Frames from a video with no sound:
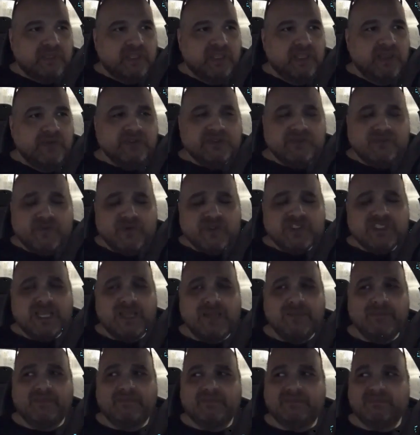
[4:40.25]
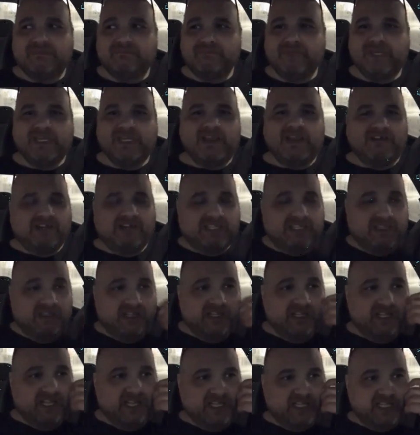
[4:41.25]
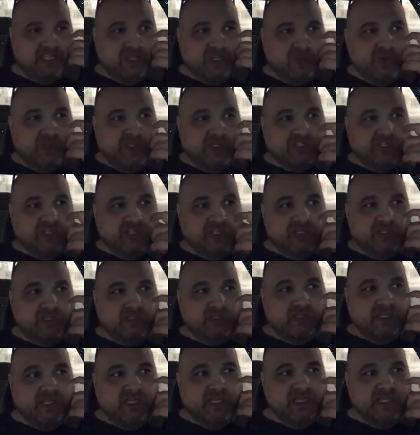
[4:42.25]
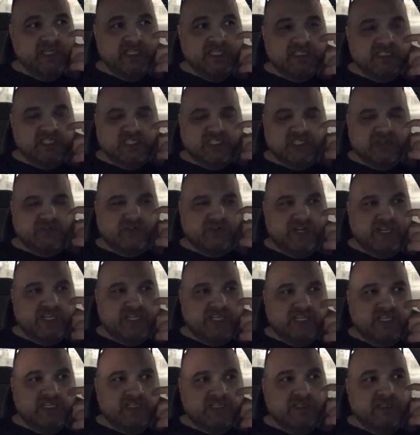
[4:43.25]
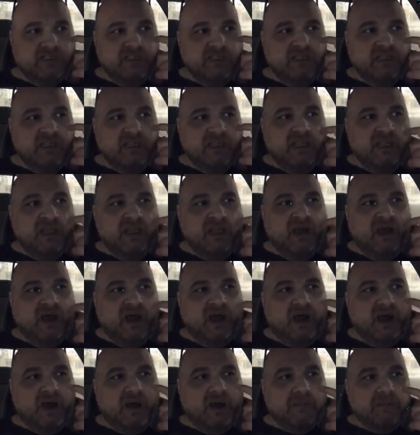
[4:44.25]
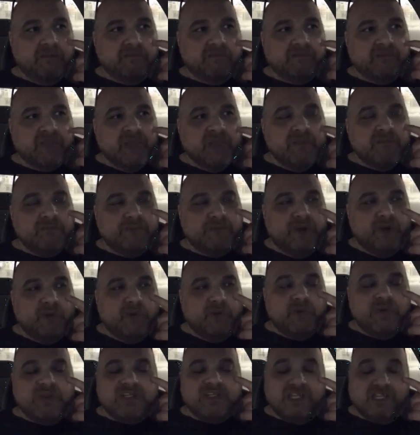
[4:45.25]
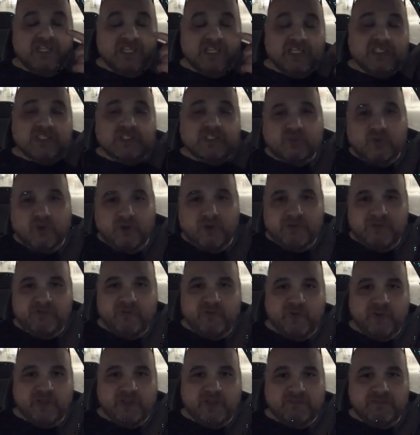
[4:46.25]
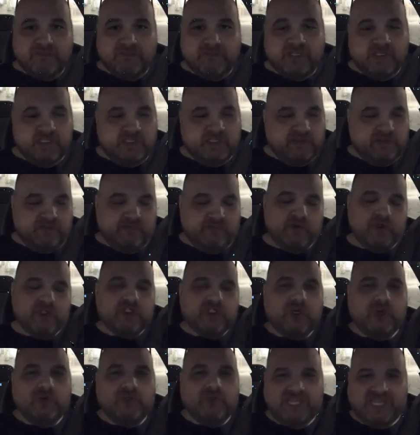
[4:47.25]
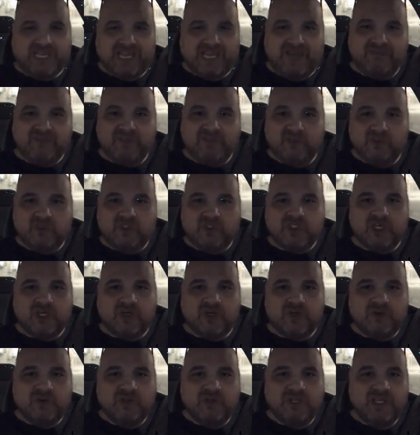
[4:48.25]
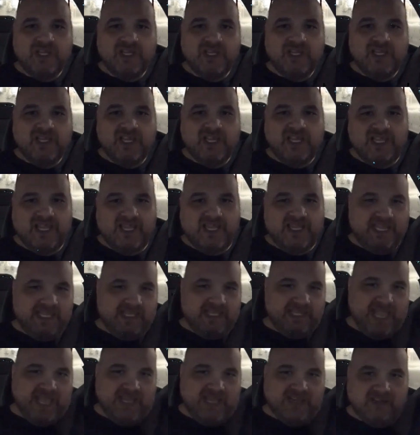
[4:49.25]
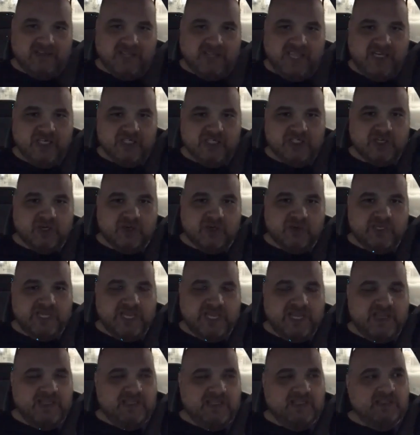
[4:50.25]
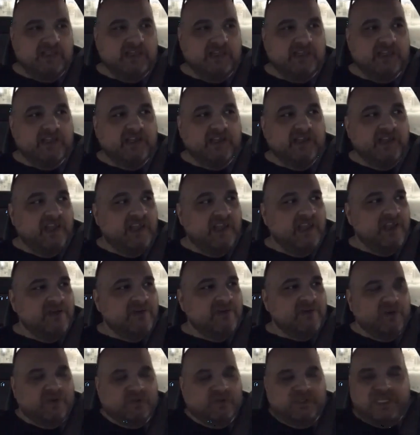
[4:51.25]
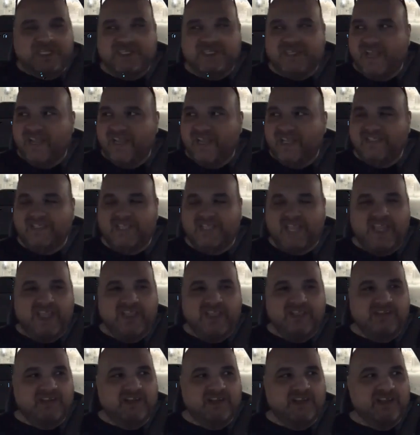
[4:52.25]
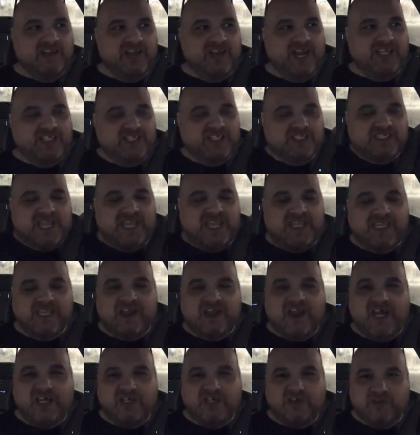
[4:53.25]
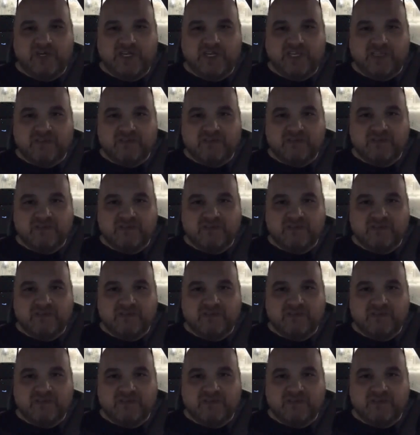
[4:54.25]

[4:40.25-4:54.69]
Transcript: It was the first time me and Eric Dillon got to know each other, and such a great kid. Um, but we went to the liquor store before the, the, the first show was like an afternoon show and then they had a later show in the, in the night well the entire day and night i just sat in the car drinking